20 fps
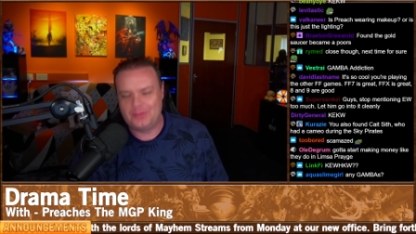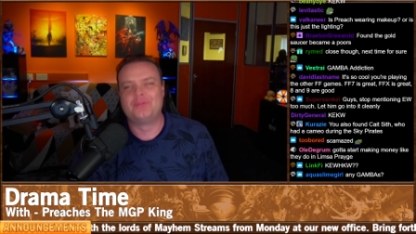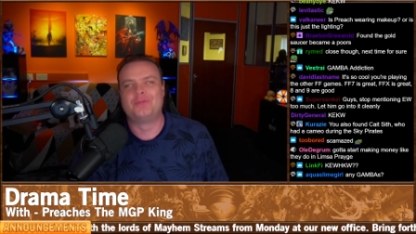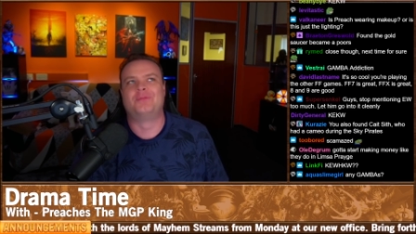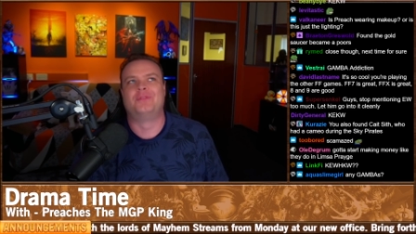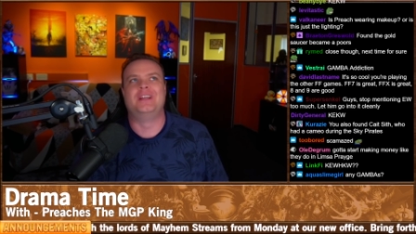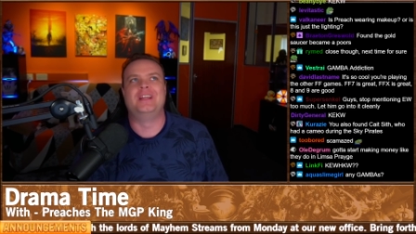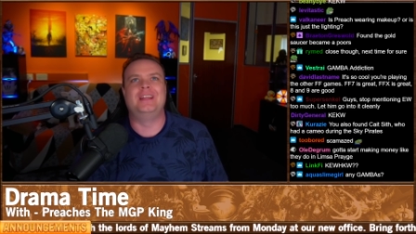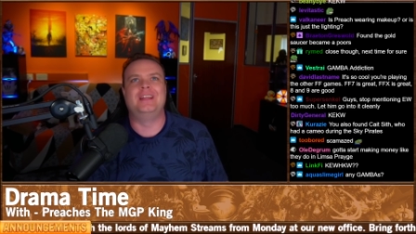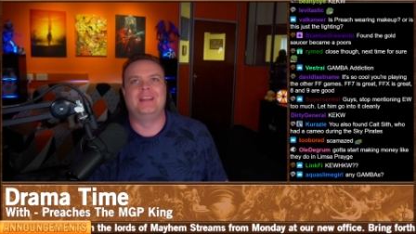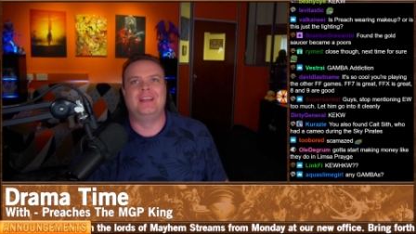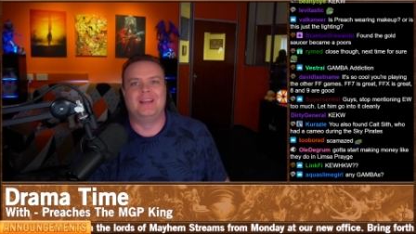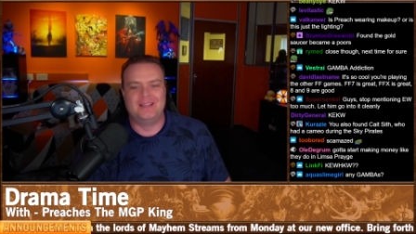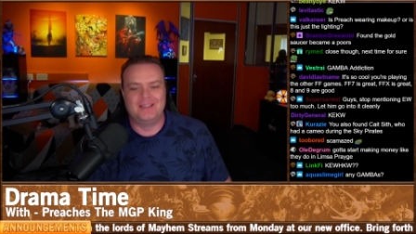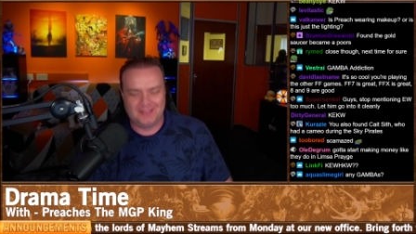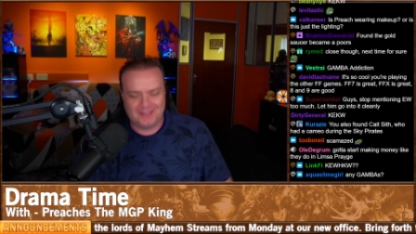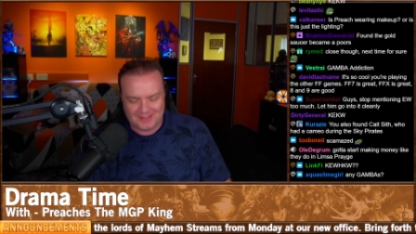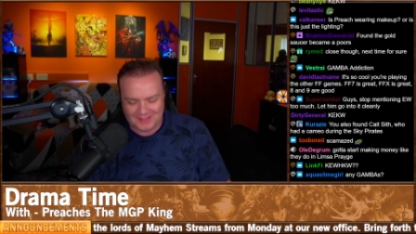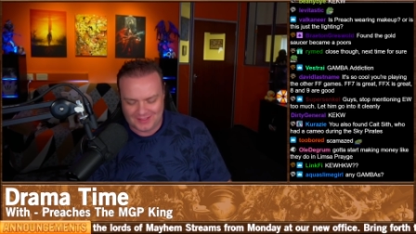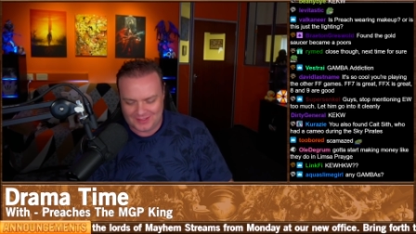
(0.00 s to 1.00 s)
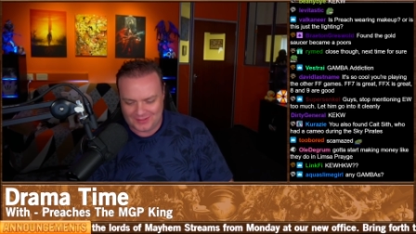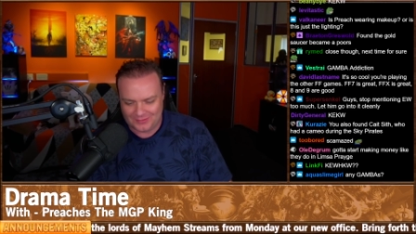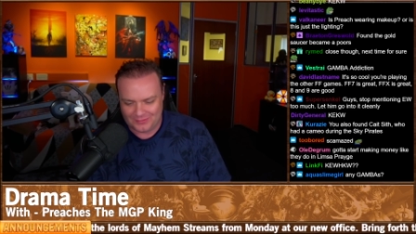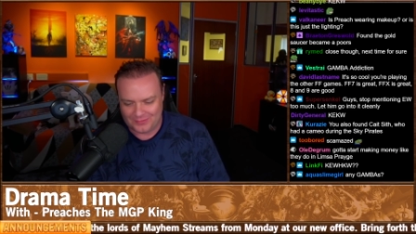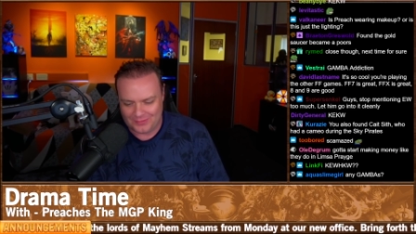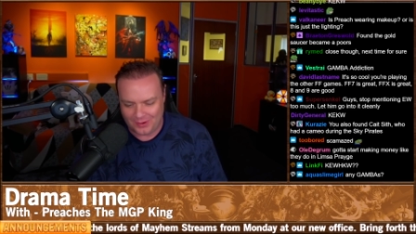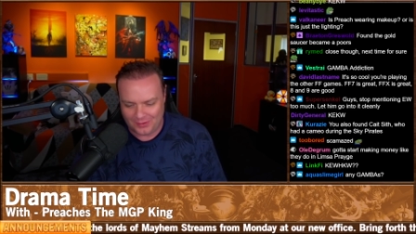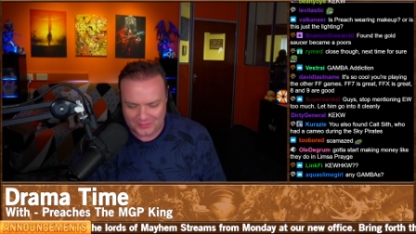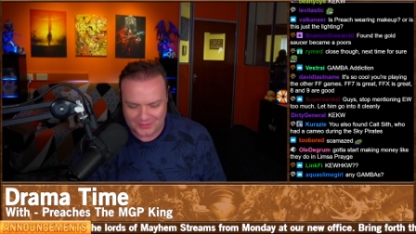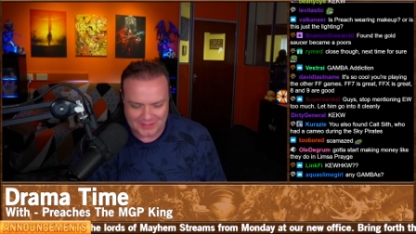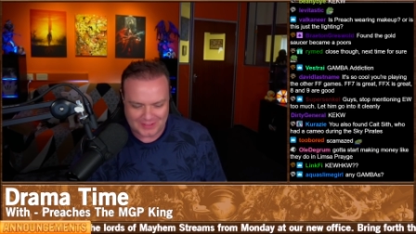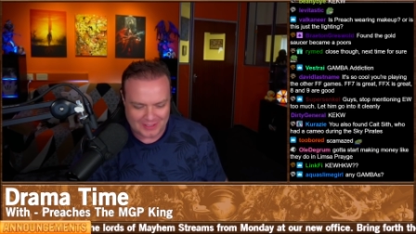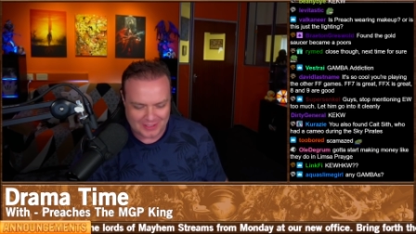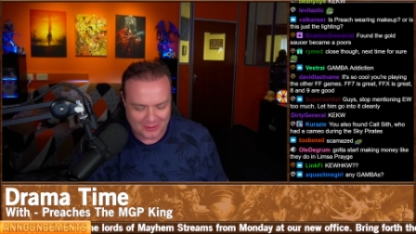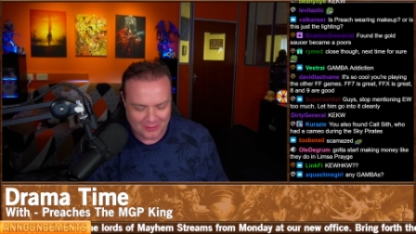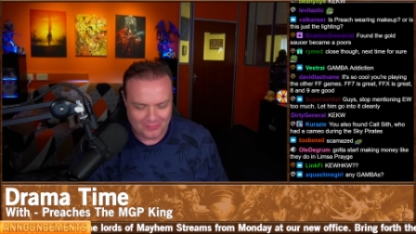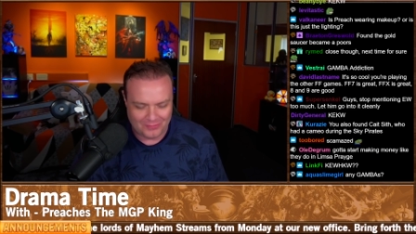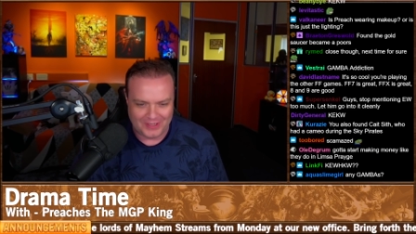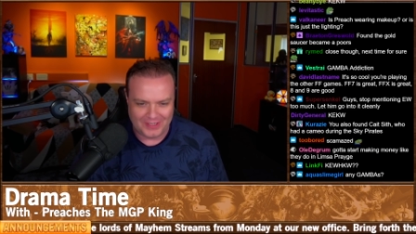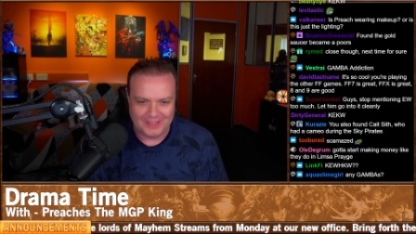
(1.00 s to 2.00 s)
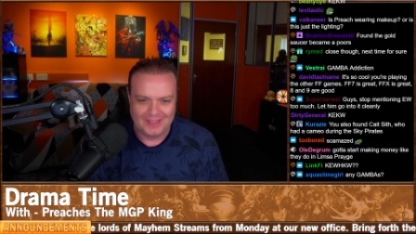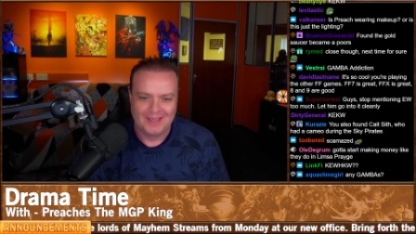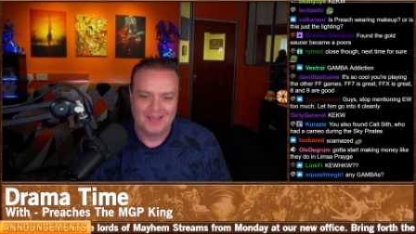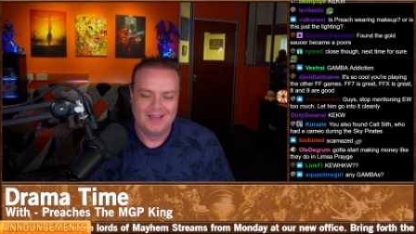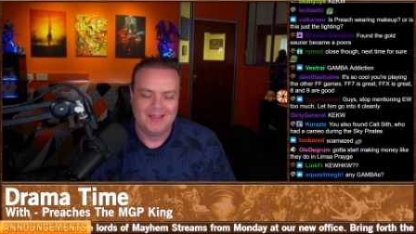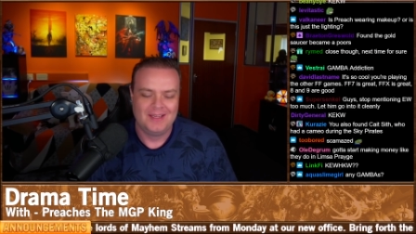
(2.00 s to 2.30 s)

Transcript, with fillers: 3 years because of obviously COVID.